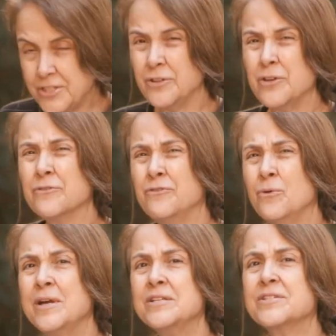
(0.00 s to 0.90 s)
till your
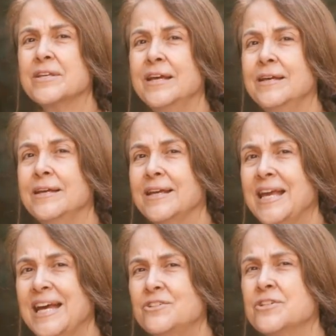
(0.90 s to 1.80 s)
voice
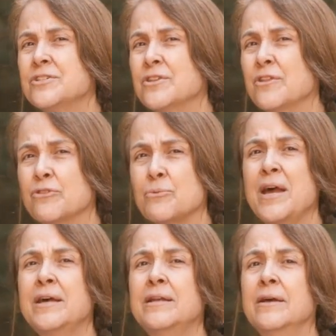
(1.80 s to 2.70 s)
catches the
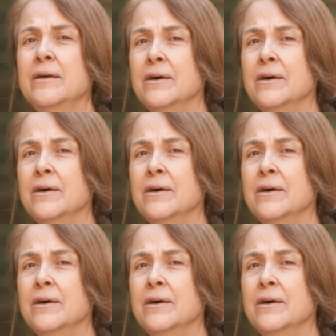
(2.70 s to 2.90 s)
thread